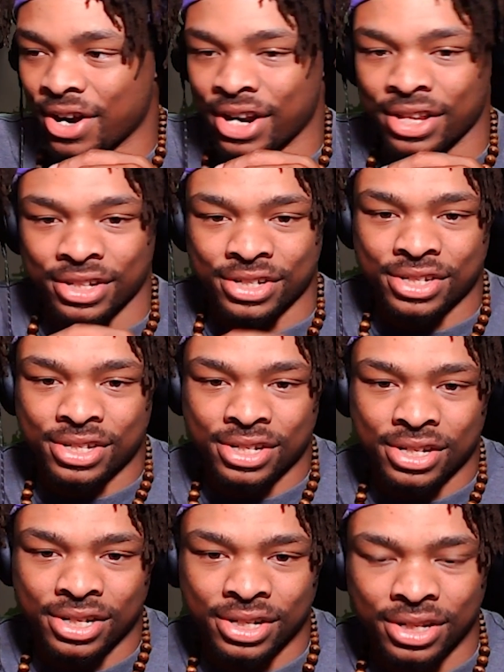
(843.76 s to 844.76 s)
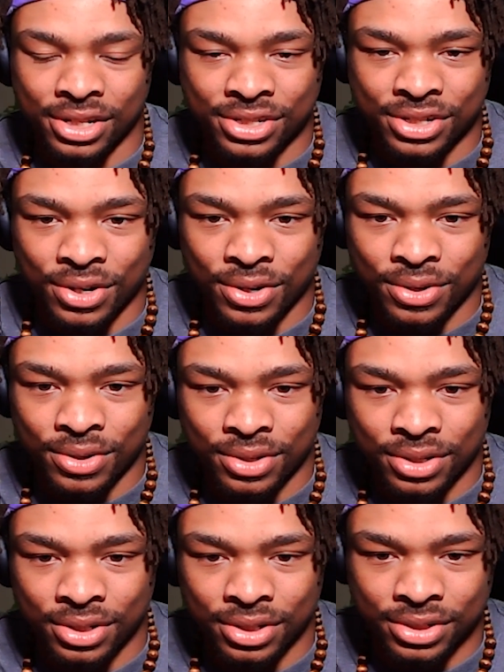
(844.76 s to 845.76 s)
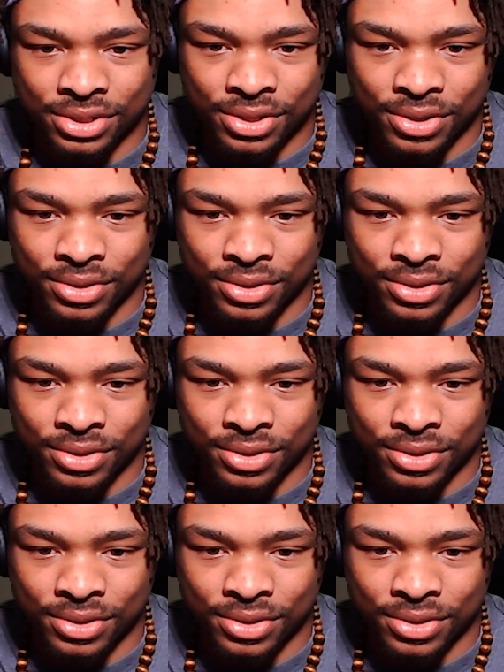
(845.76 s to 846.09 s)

all right, let's let's go, let's